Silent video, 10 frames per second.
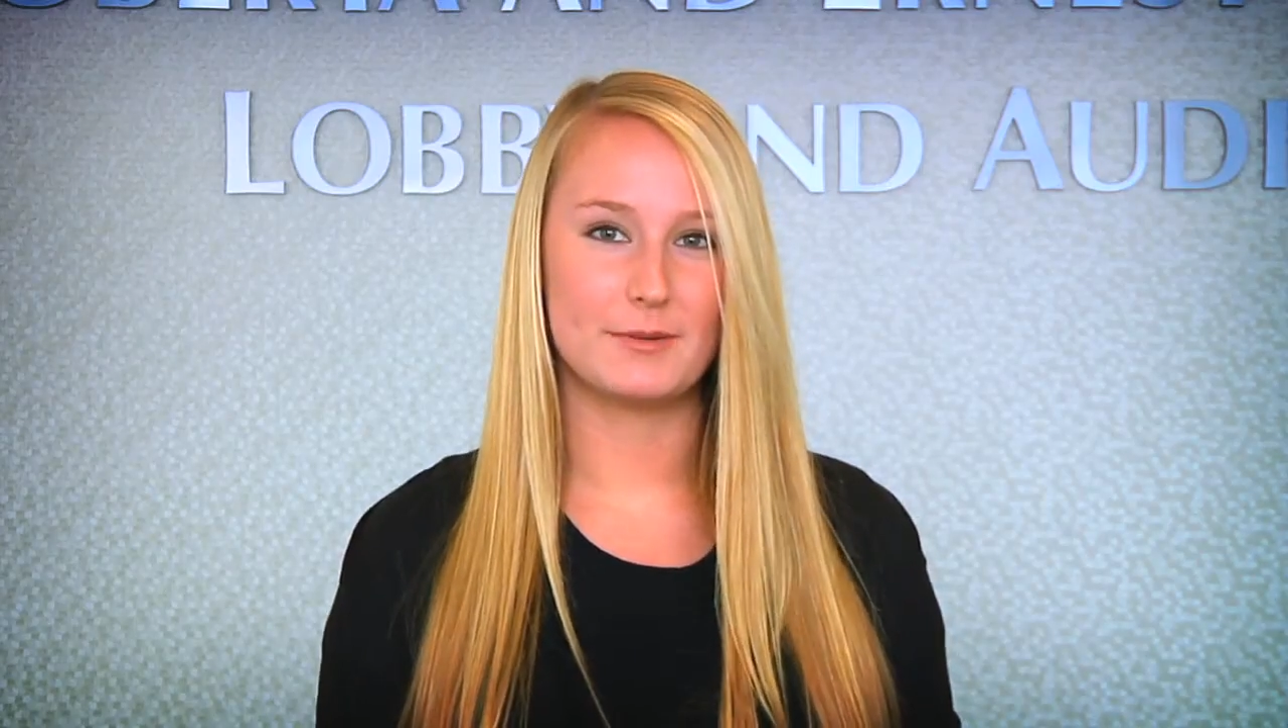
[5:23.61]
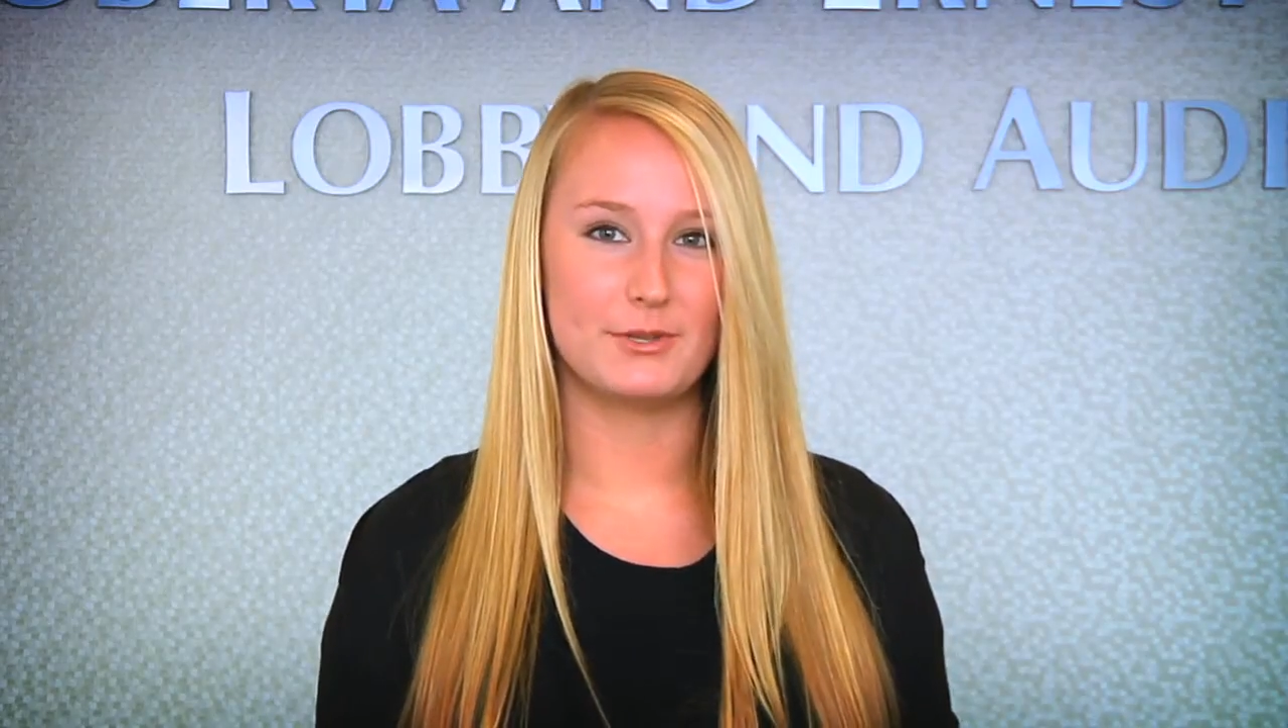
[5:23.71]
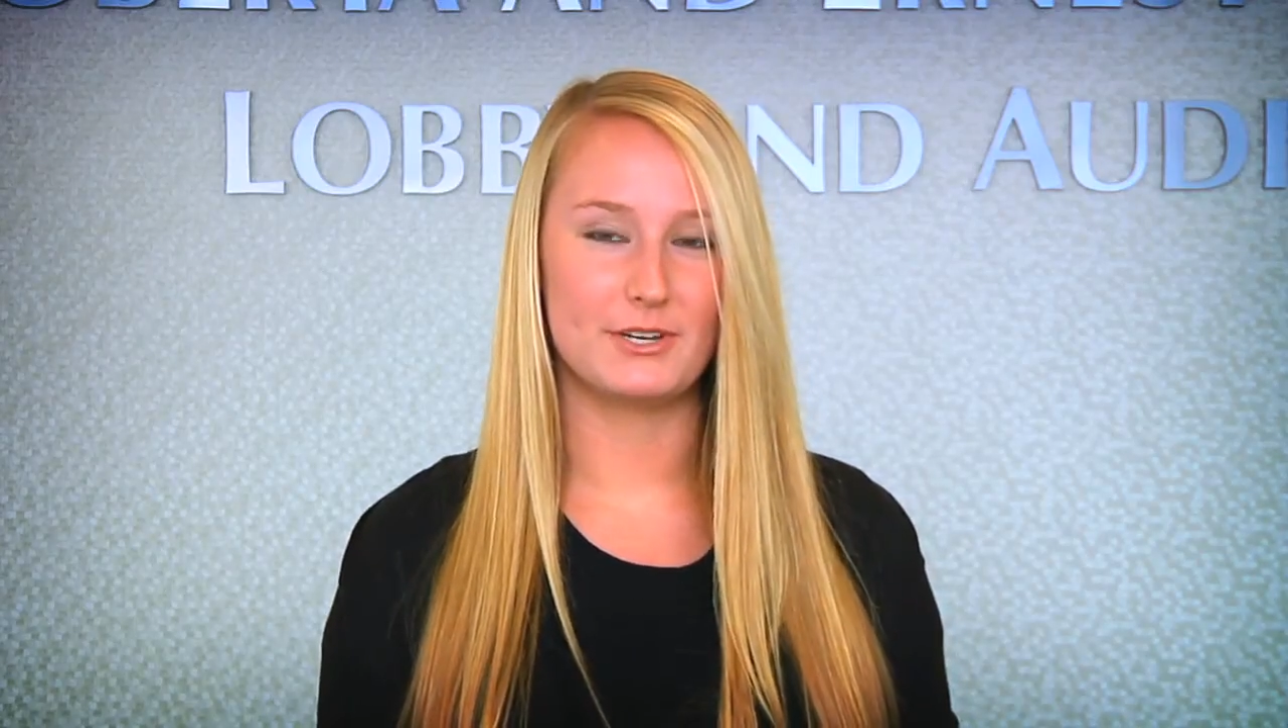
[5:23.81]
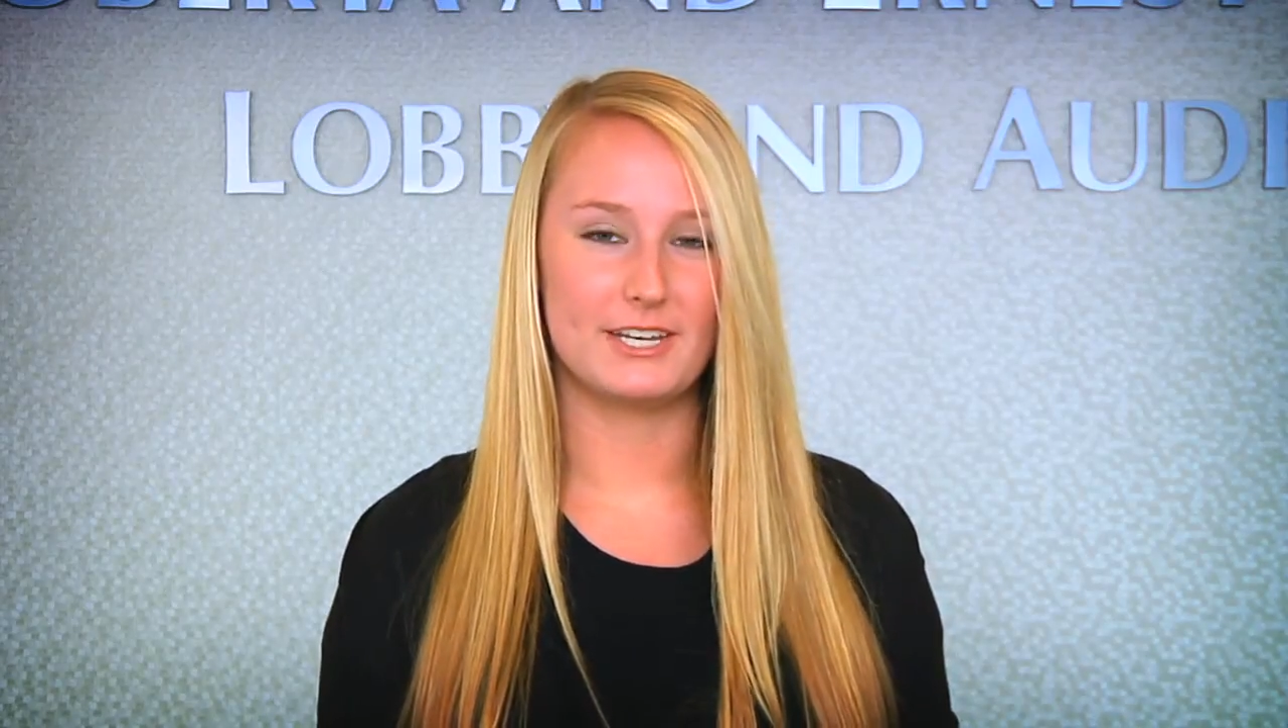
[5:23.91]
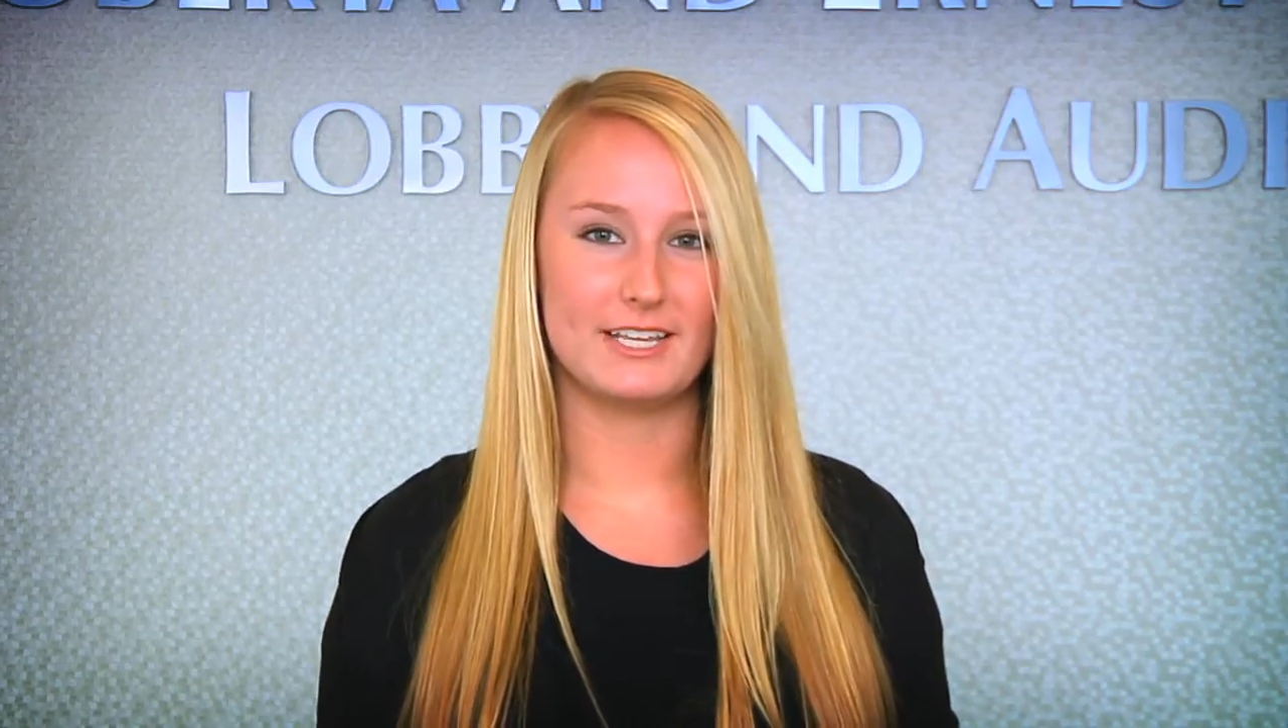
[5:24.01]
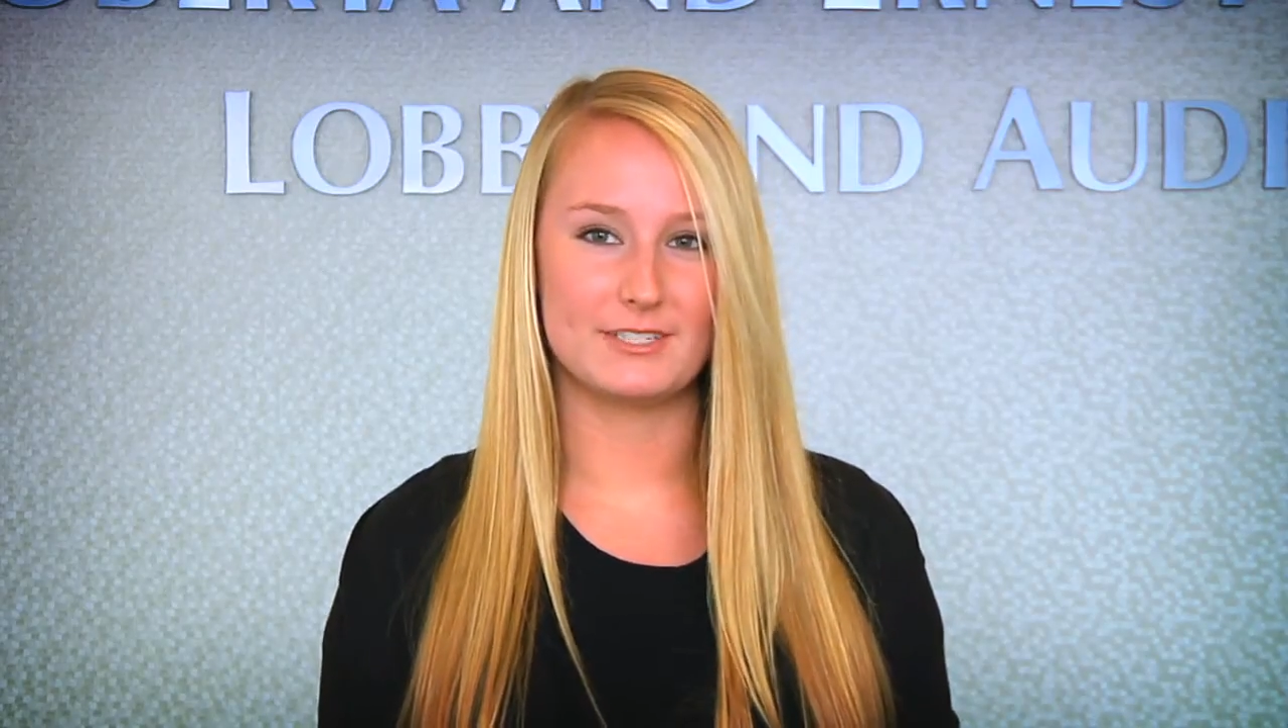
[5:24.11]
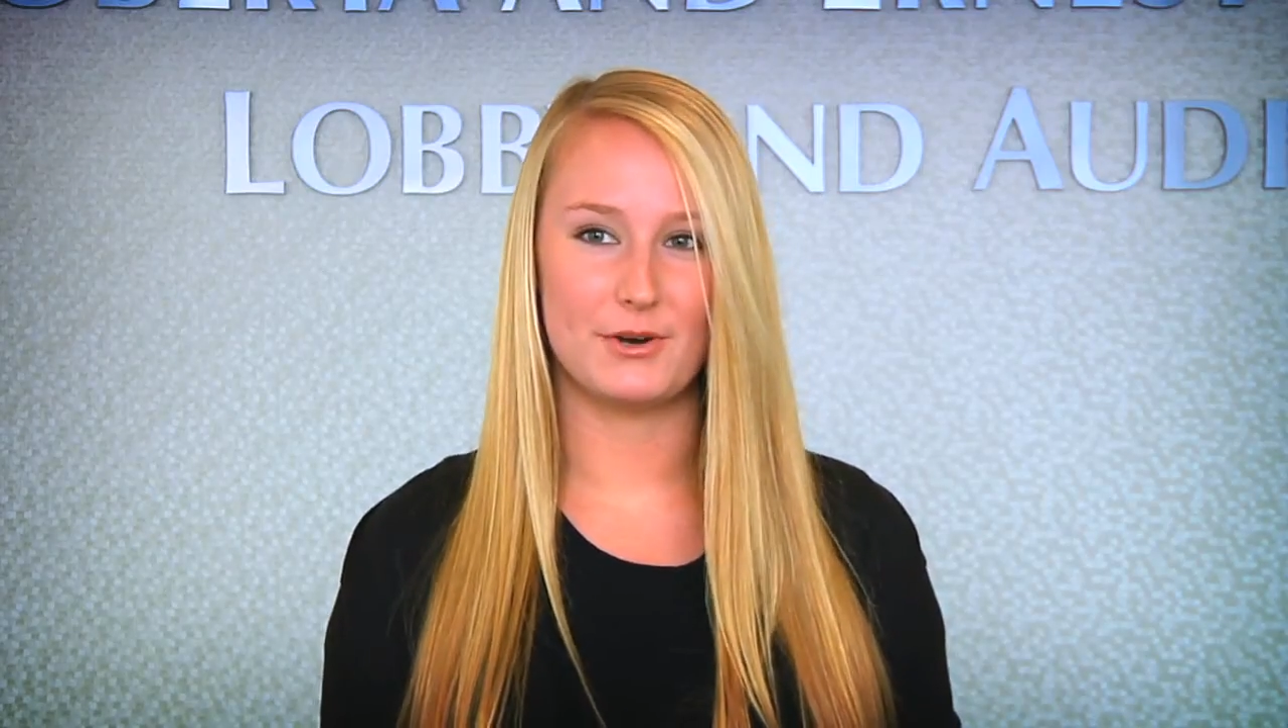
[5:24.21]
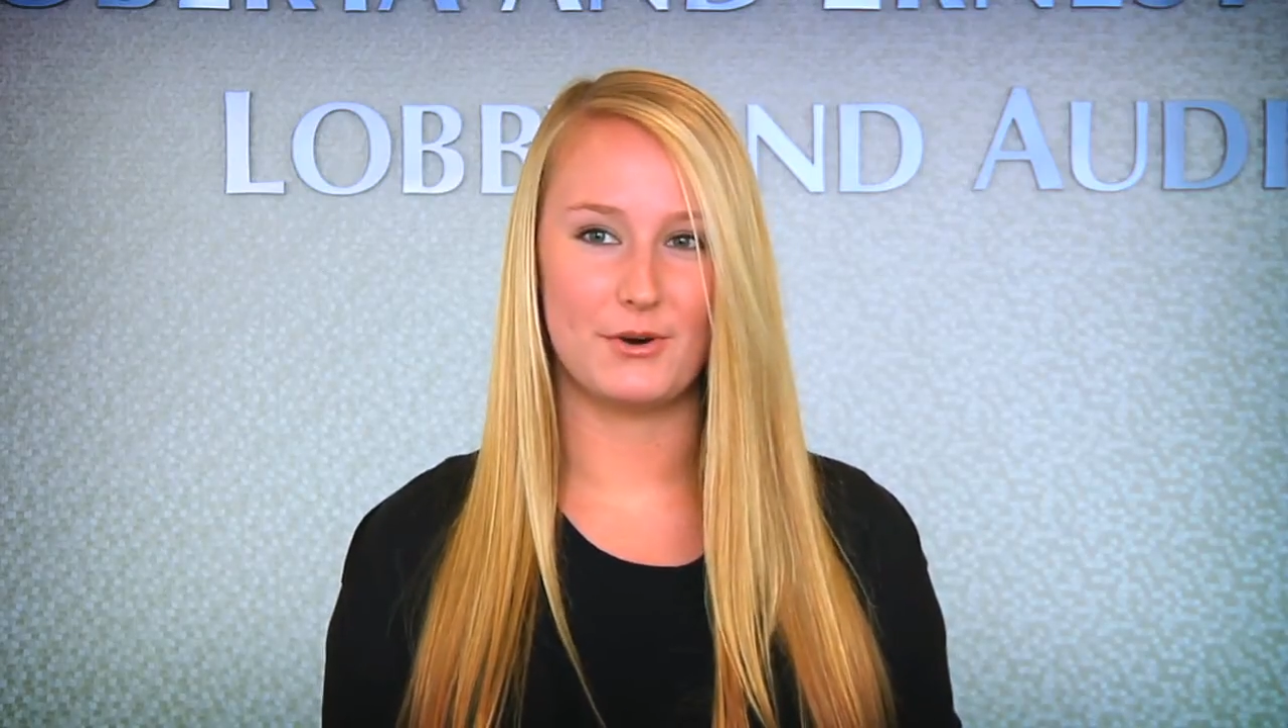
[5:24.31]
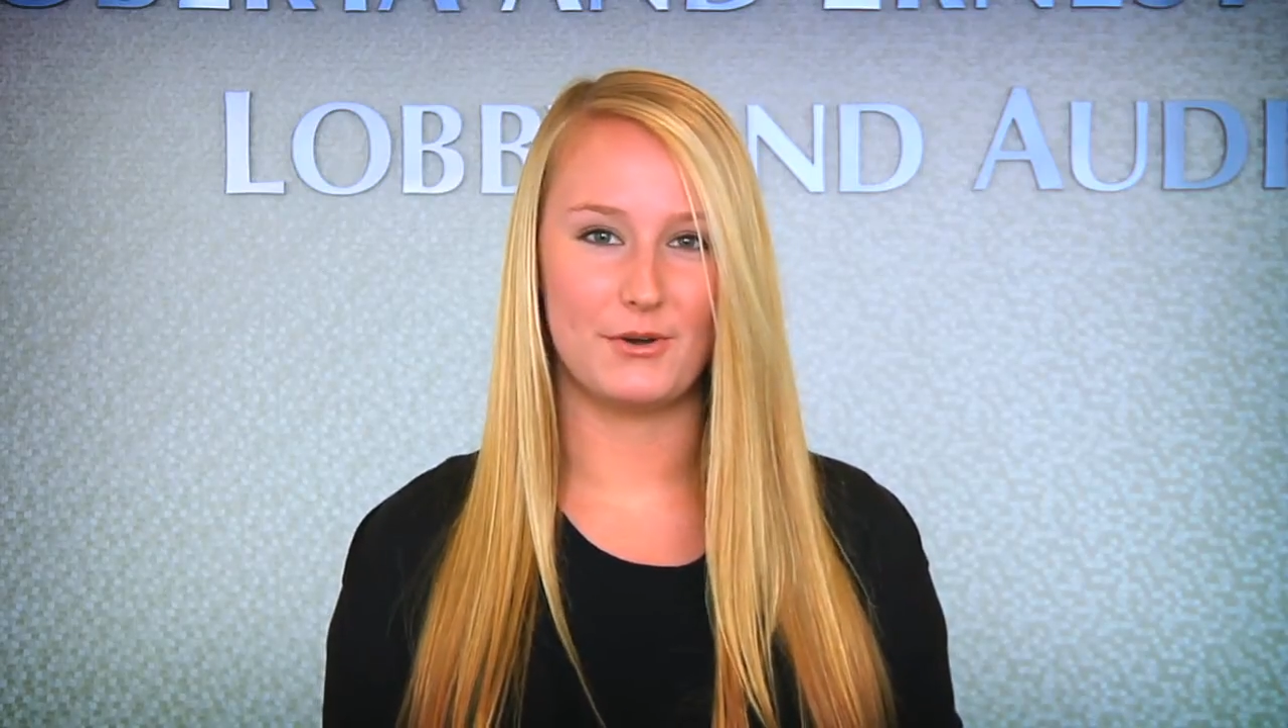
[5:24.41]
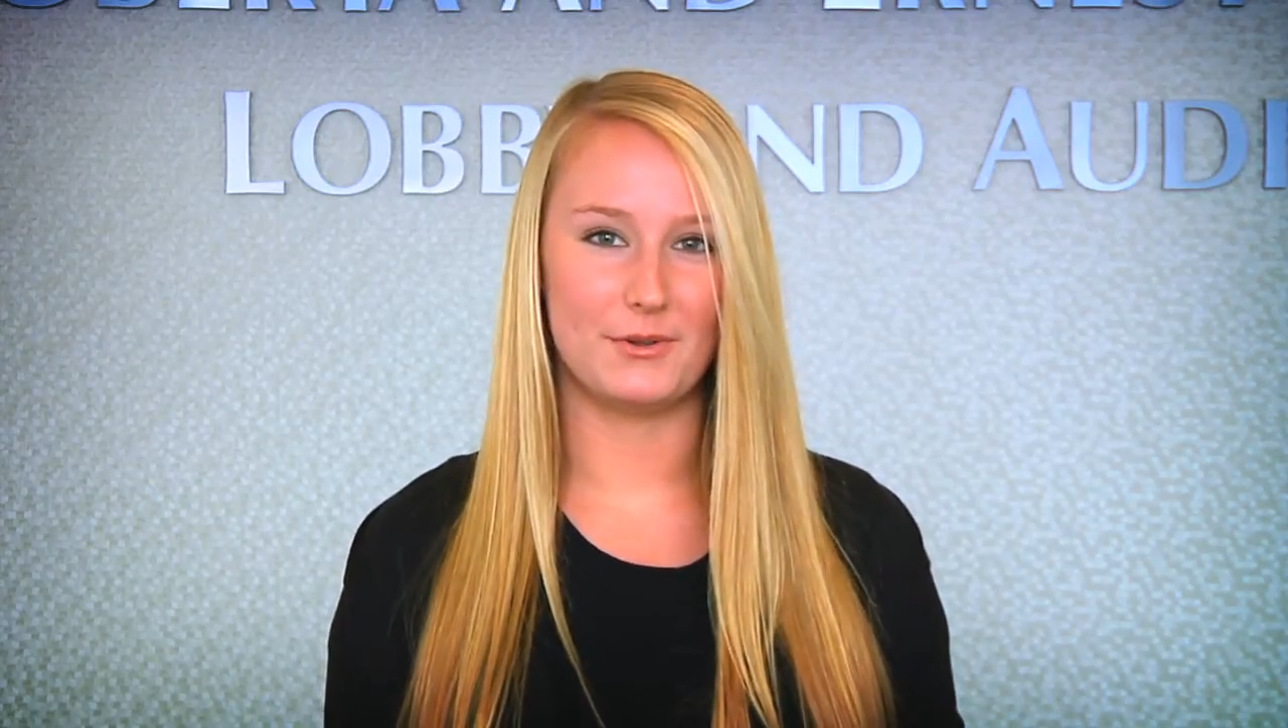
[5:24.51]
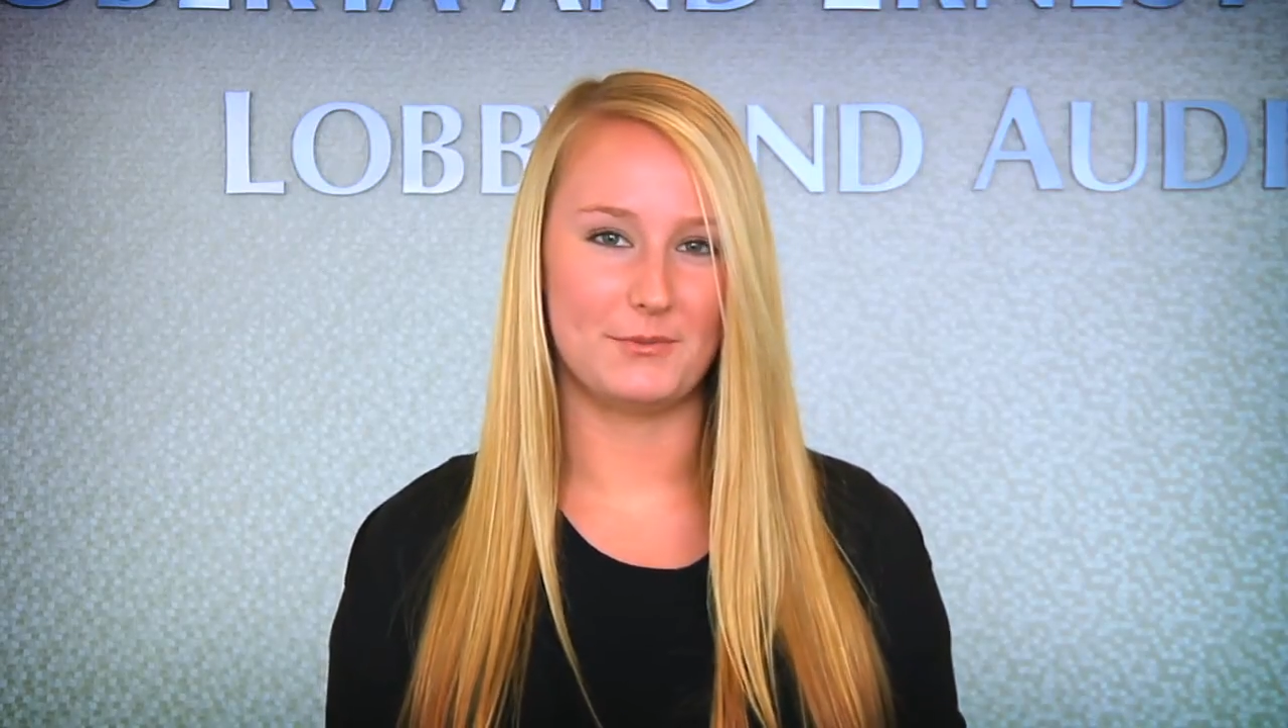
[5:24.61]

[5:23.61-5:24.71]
community as a whole,